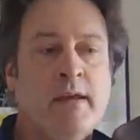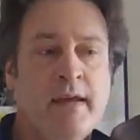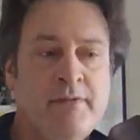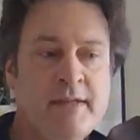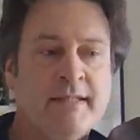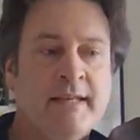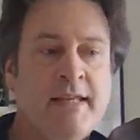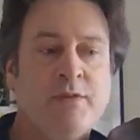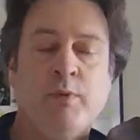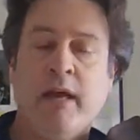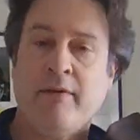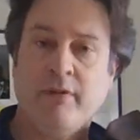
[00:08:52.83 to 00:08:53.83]
In this case,
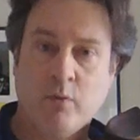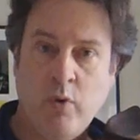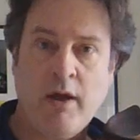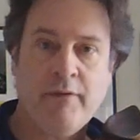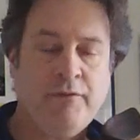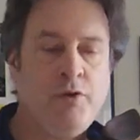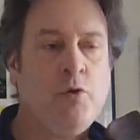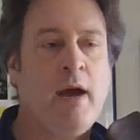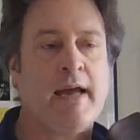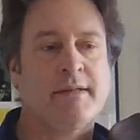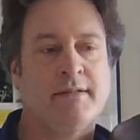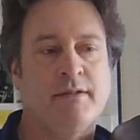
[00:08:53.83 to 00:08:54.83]
we have quite a few
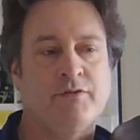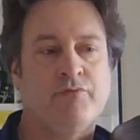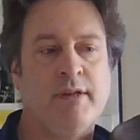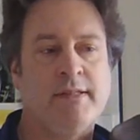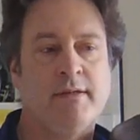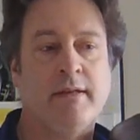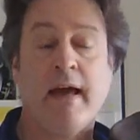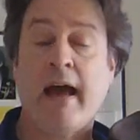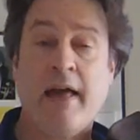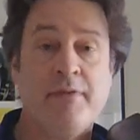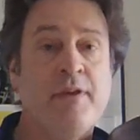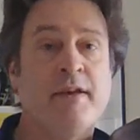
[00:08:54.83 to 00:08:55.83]
accents written,
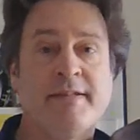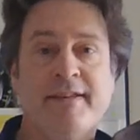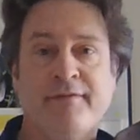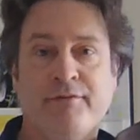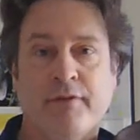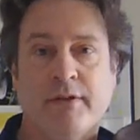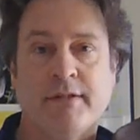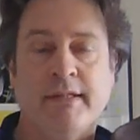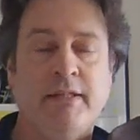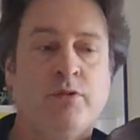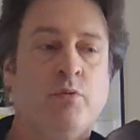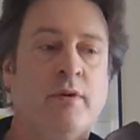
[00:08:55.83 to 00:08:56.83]
and they're different.
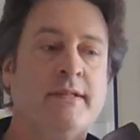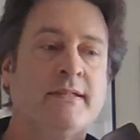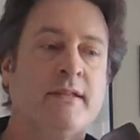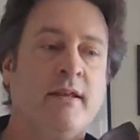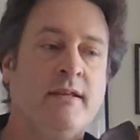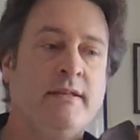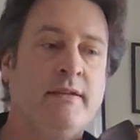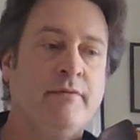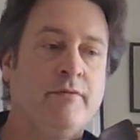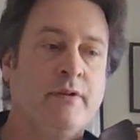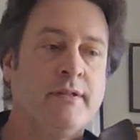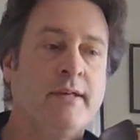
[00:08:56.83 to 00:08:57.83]
Each one is slightly
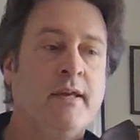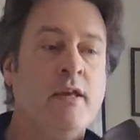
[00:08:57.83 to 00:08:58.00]
different.